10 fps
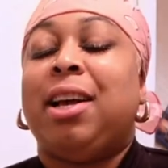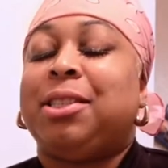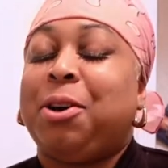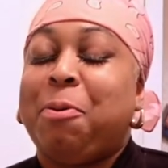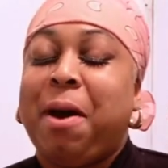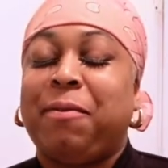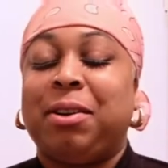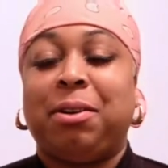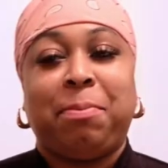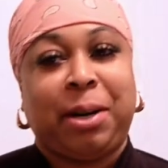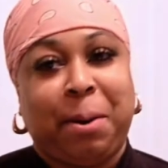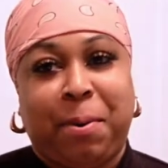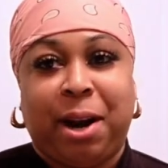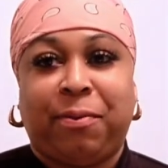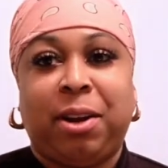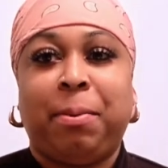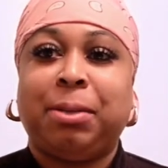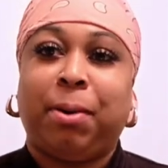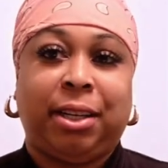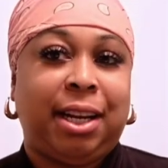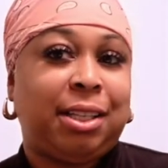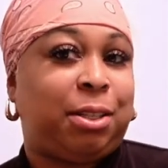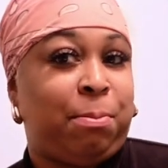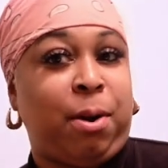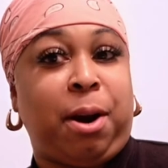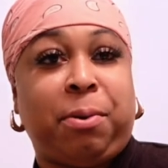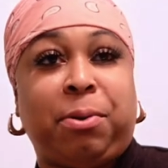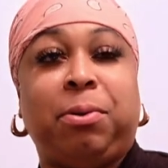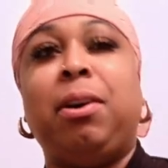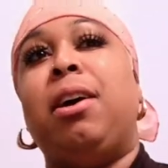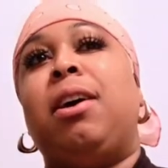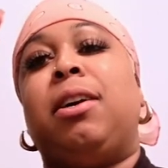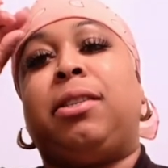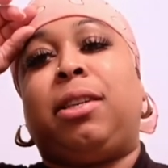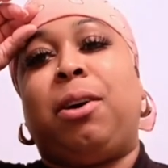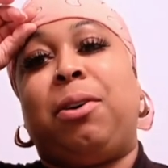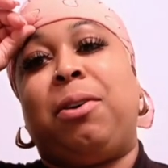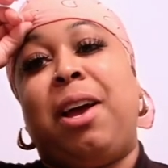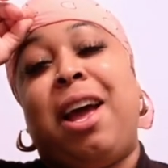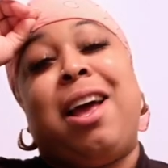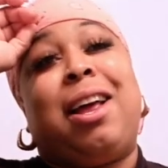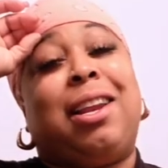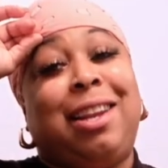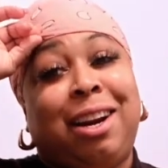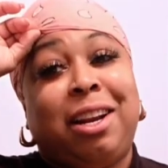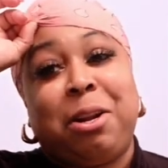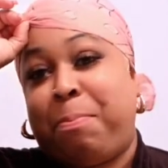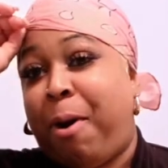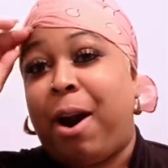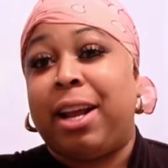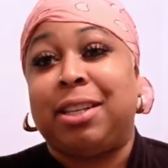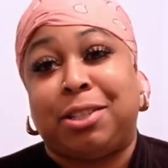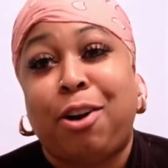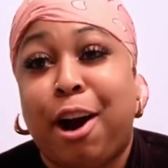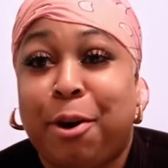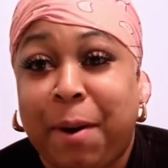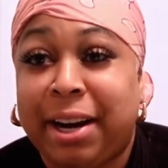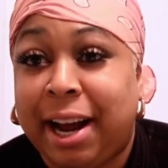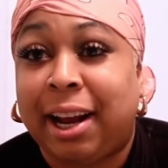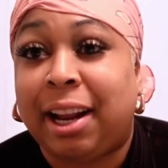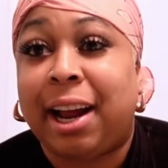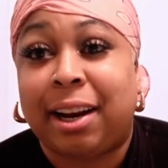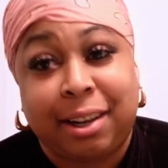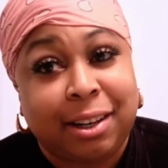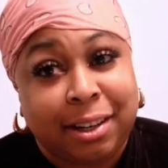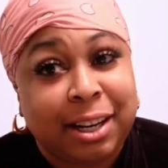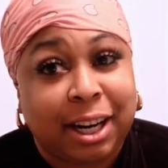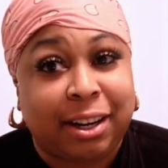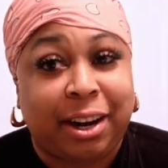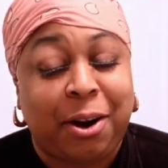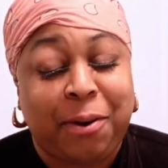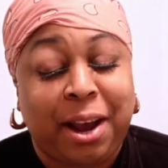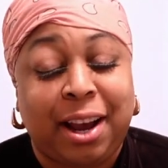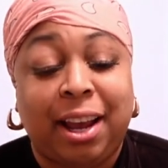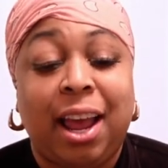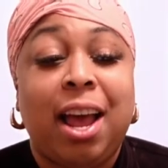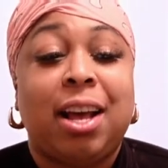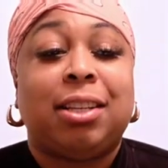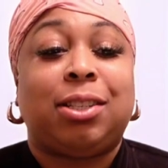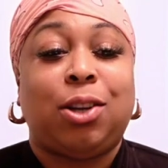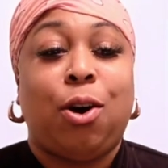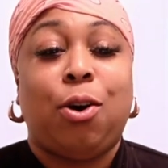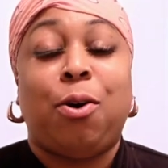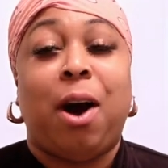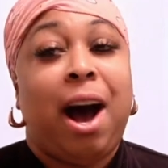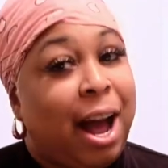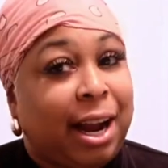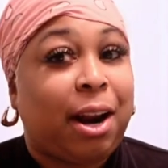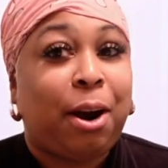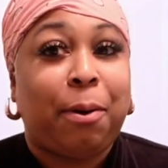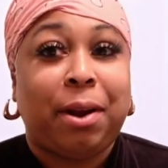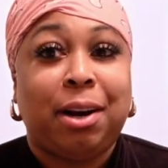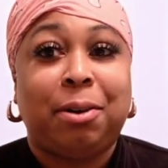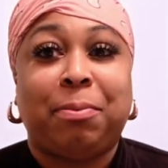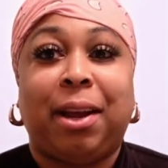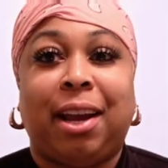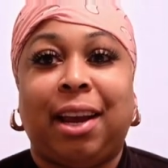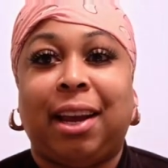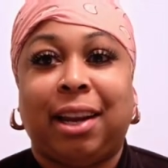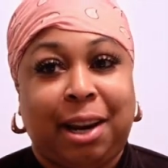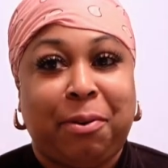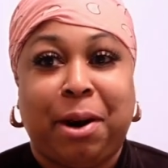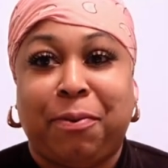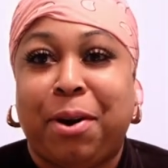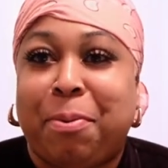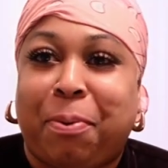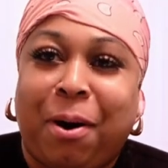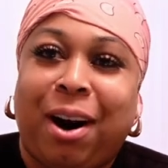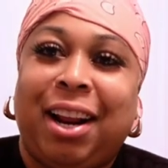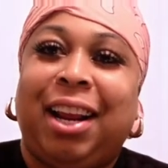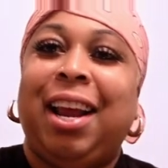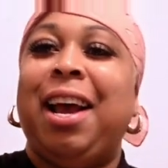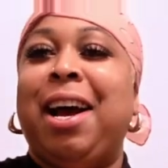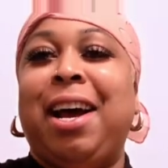So I'm having a little birthday party for him. His birthday is tomorrow. So literally party is started right now. Like dilly, okay? So I gotta hurry up and get ready for the party.